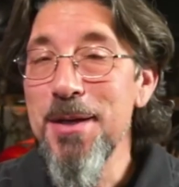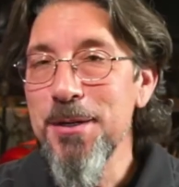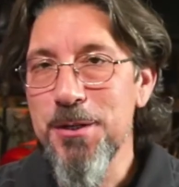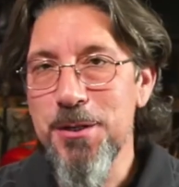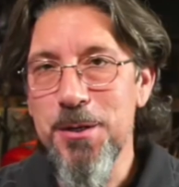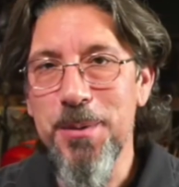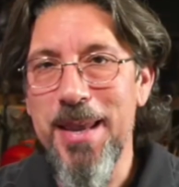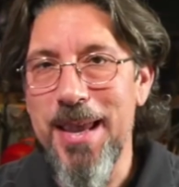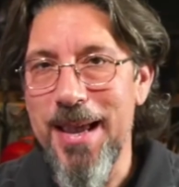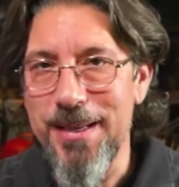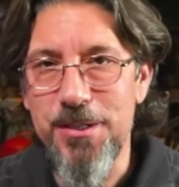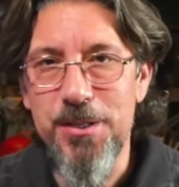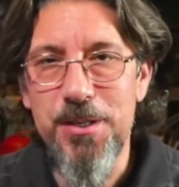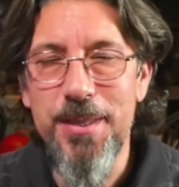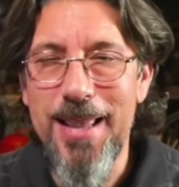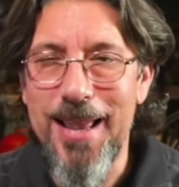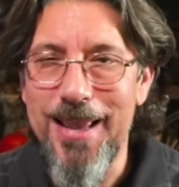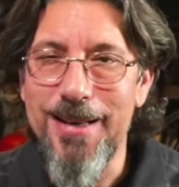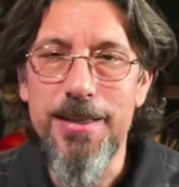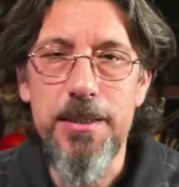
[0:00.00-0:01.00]
So yes,
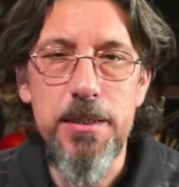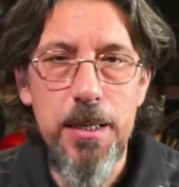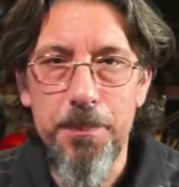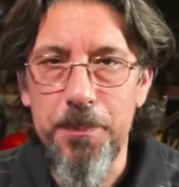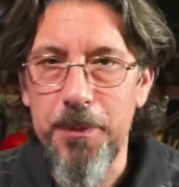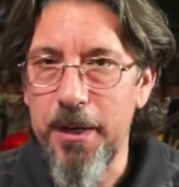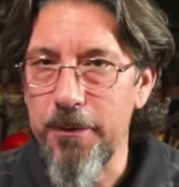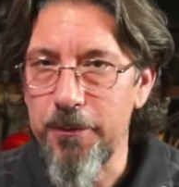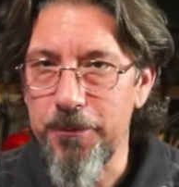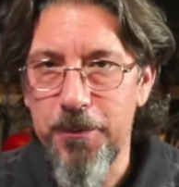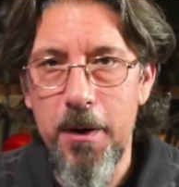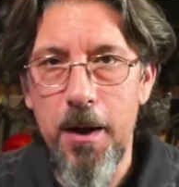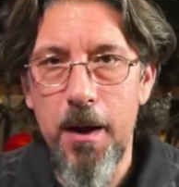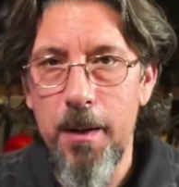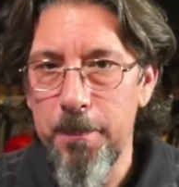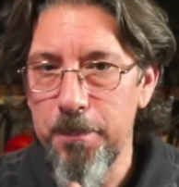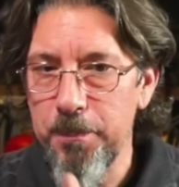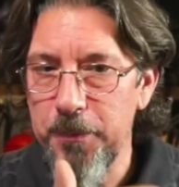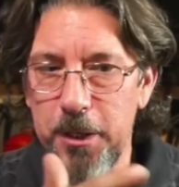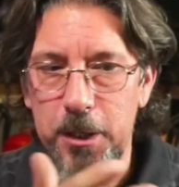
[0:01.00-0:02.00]
that is something
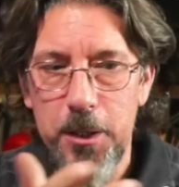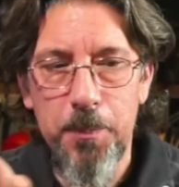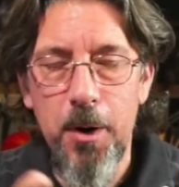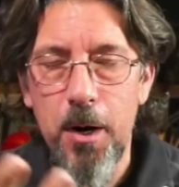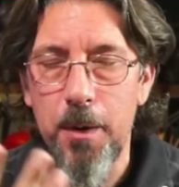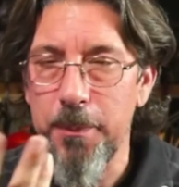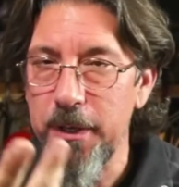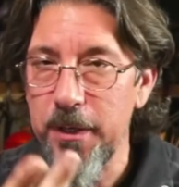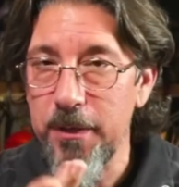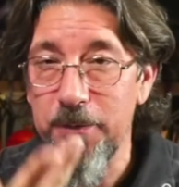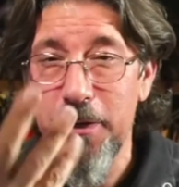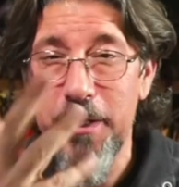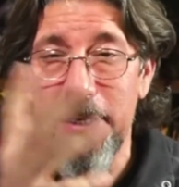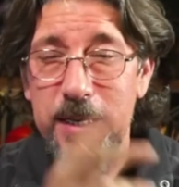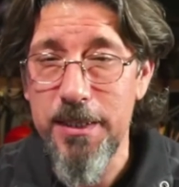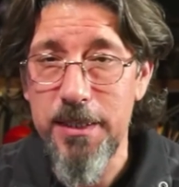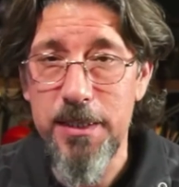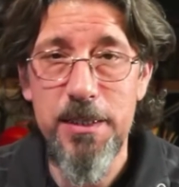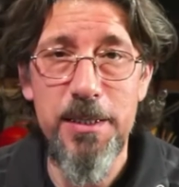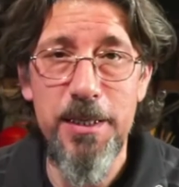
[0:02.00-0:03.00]
from the Department of
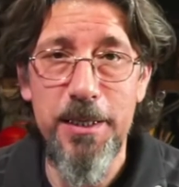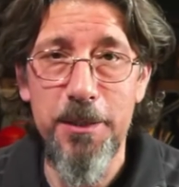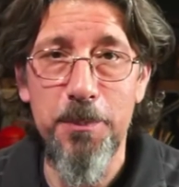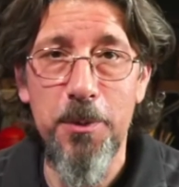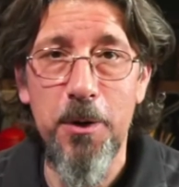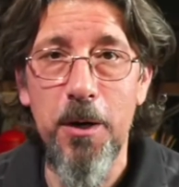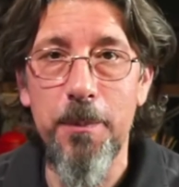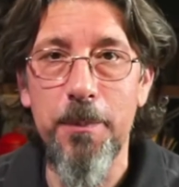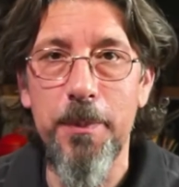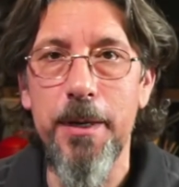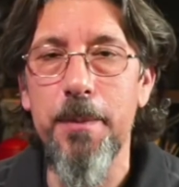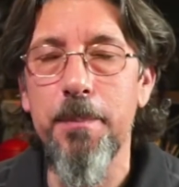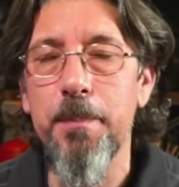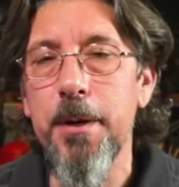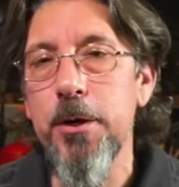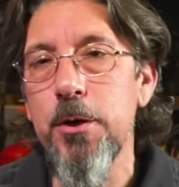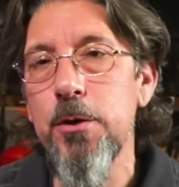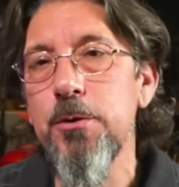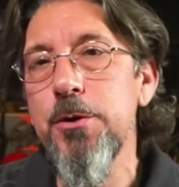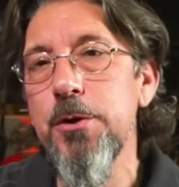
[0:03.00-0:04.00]
Redundancy department,
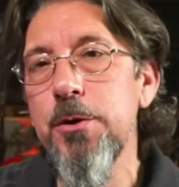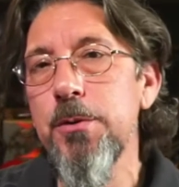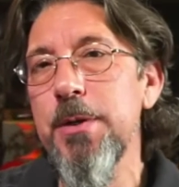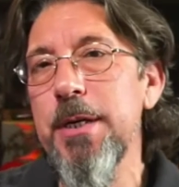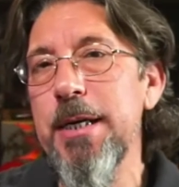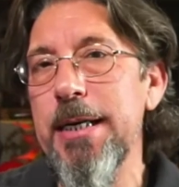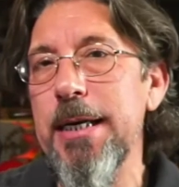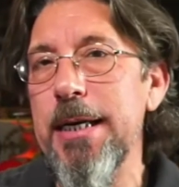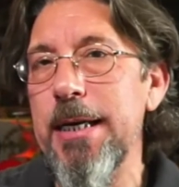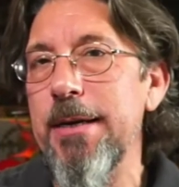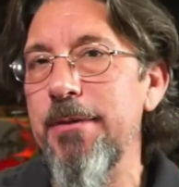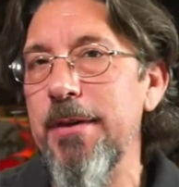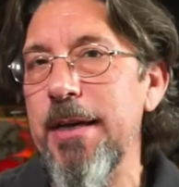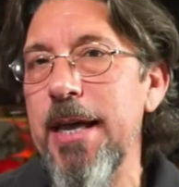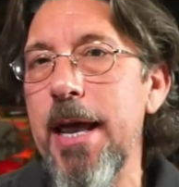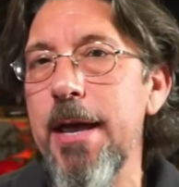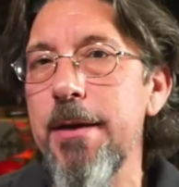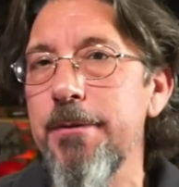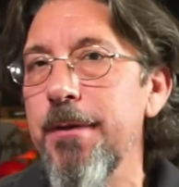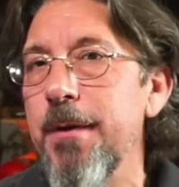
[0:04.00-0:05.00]
but you do need
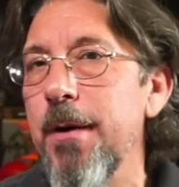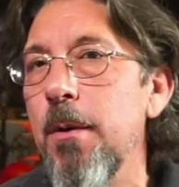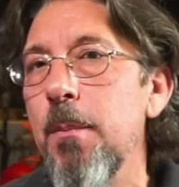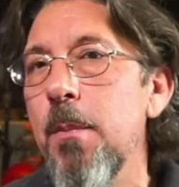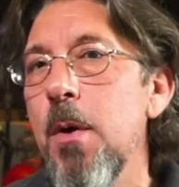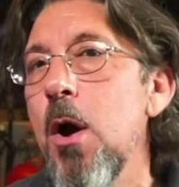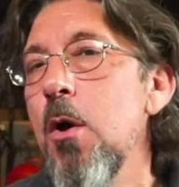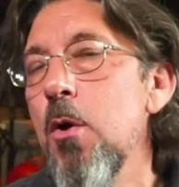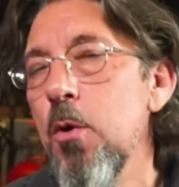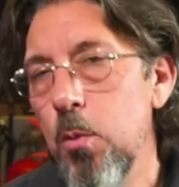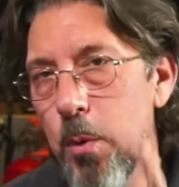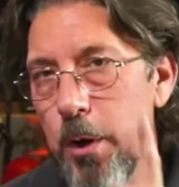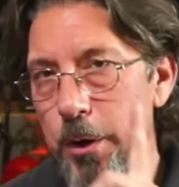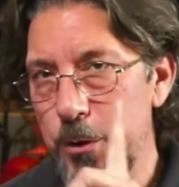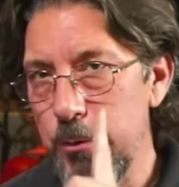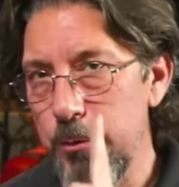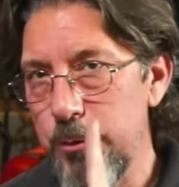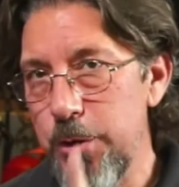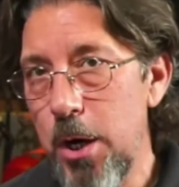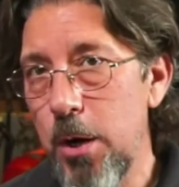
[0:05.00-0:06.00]
EVA foam.
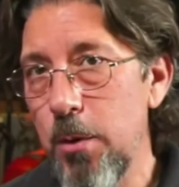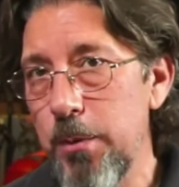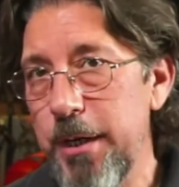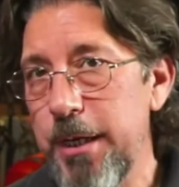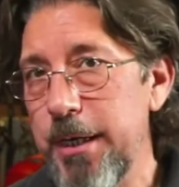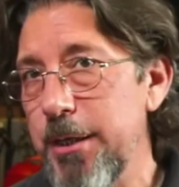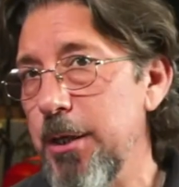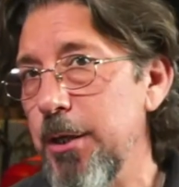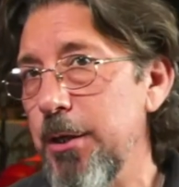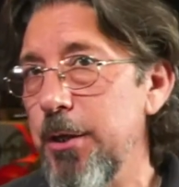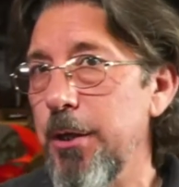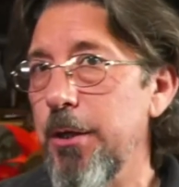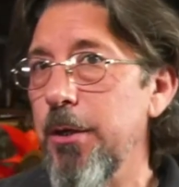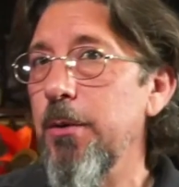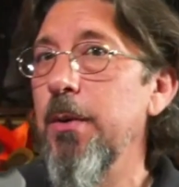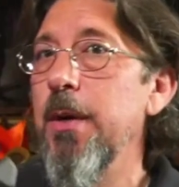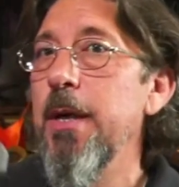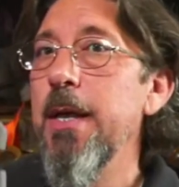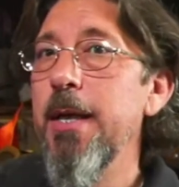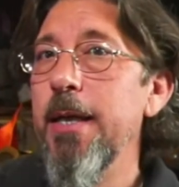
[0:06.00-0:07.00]
What you don't need to
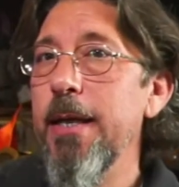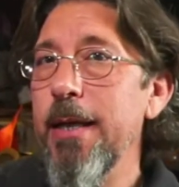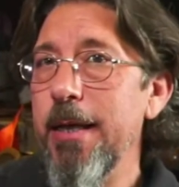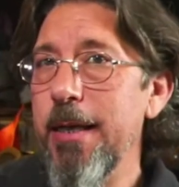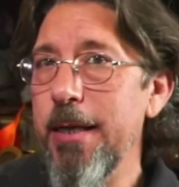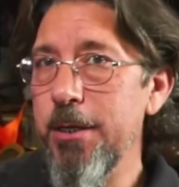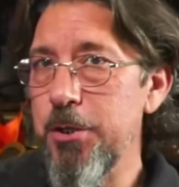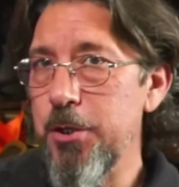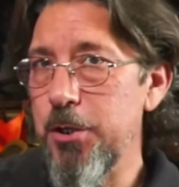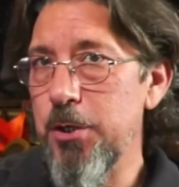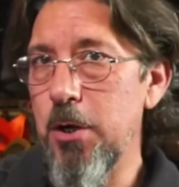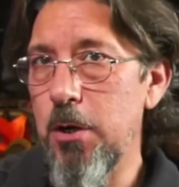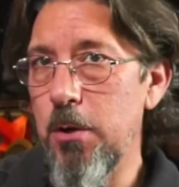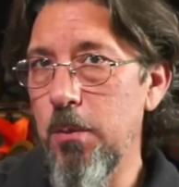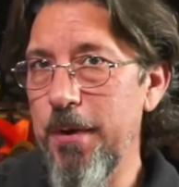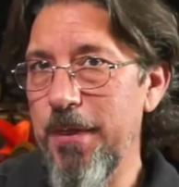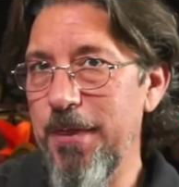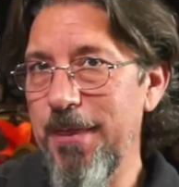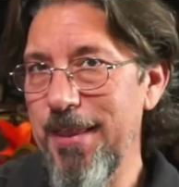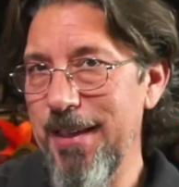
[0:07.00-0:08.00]
do is
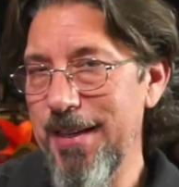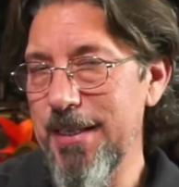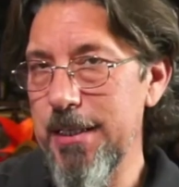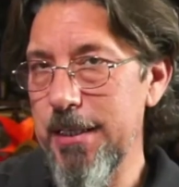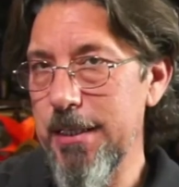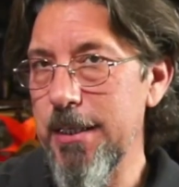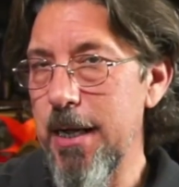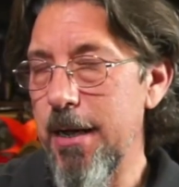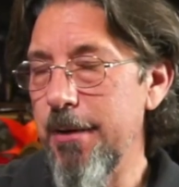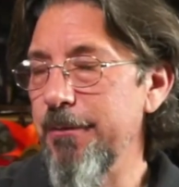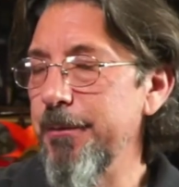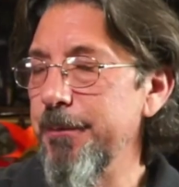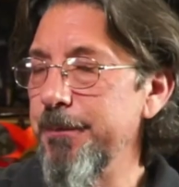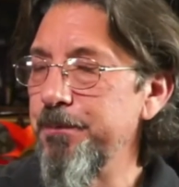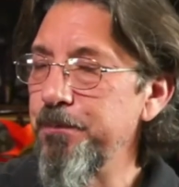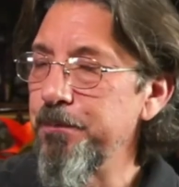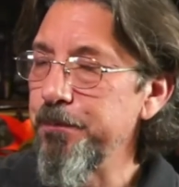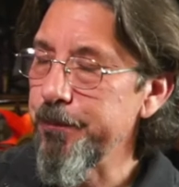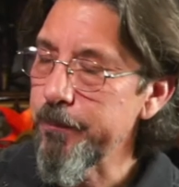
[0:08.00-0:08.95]
start with this stuff.